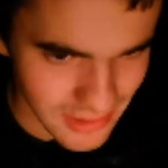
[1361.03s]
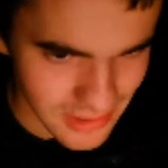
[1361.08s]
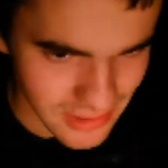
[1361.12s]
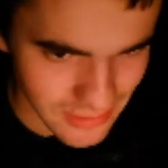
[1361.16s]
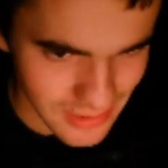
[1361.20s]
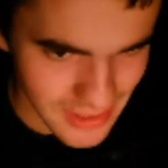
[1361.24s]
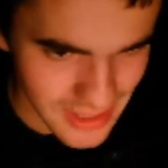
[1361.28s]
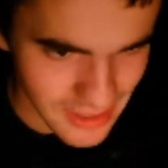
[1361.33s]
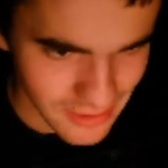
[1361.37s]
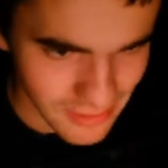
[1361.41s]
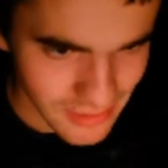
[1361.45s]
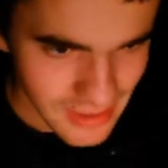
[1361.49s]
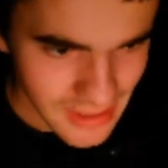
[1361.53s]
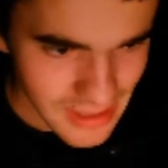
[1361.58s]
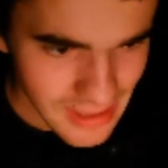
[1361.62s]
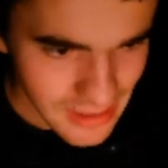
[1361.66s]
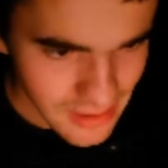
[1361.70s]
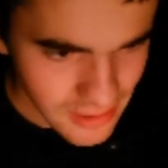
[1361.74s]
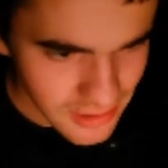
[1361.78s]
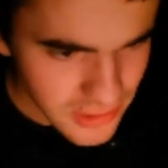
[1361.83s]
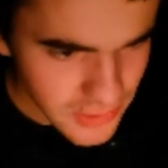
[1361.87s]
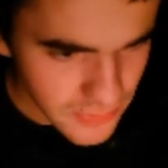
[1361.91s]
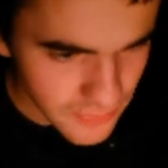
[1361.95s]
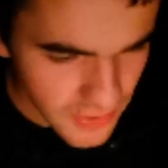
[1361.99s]
as well.
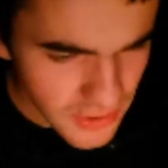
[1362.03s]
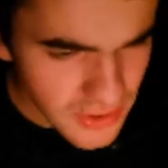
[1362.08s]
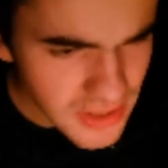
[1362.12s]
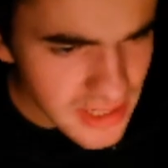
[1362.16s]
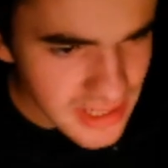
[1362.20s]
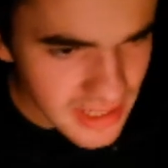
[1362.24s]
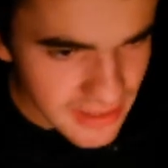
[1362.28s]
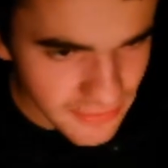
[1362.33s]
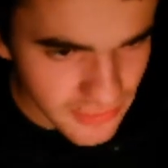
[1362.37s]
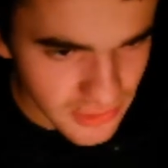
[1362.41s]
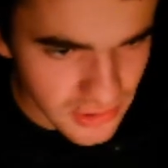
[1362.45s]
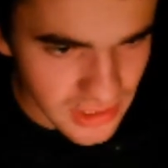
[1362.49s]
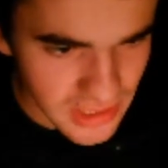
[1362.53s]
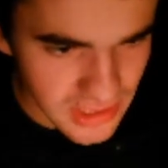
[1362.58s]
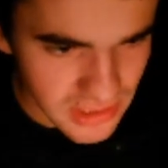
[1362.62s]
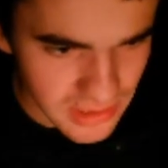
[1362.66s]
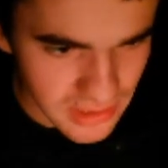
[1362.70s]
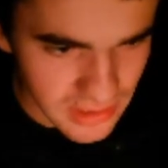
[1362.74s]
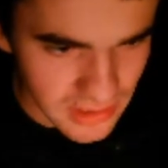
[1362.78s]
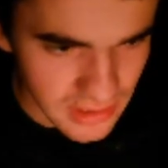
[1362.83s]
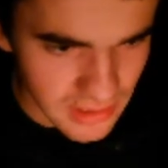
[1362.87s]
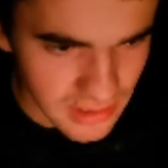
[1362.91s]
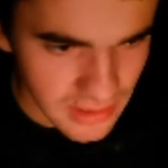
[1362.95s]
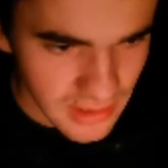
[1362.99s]
It looks very different as
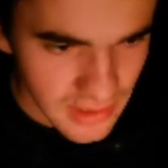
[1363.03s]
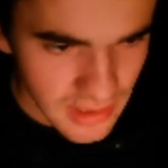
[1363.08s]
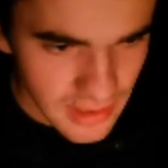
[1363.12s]
to